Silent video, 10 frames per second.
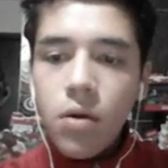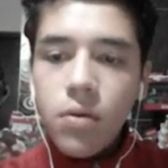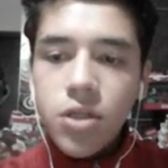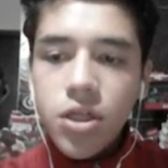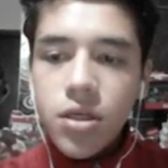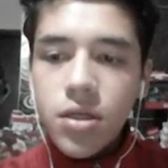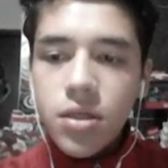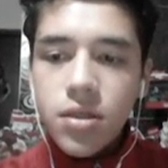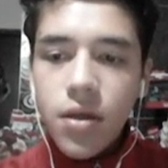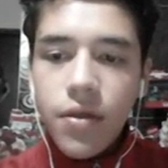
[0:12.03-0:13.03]
which
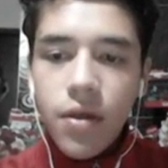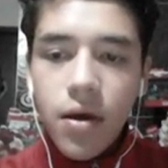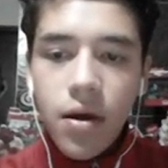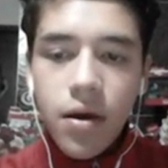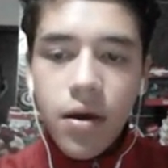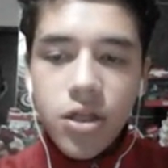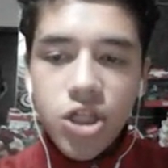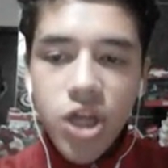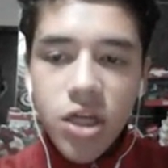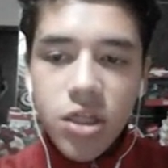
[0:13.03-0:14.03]
is the
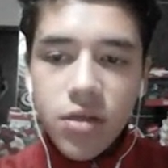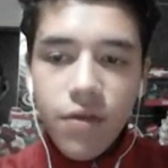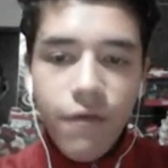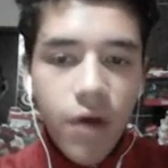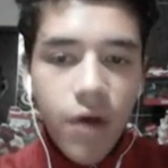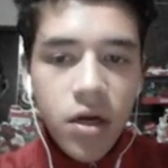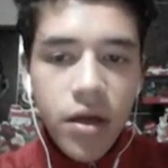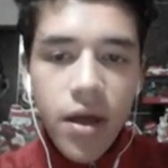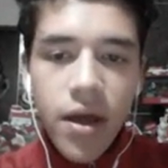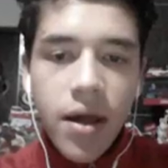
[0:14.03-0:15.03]
injection fond
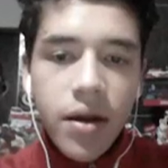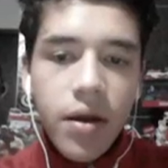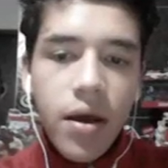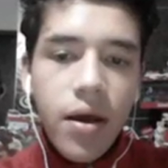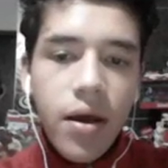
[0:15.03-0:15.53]
and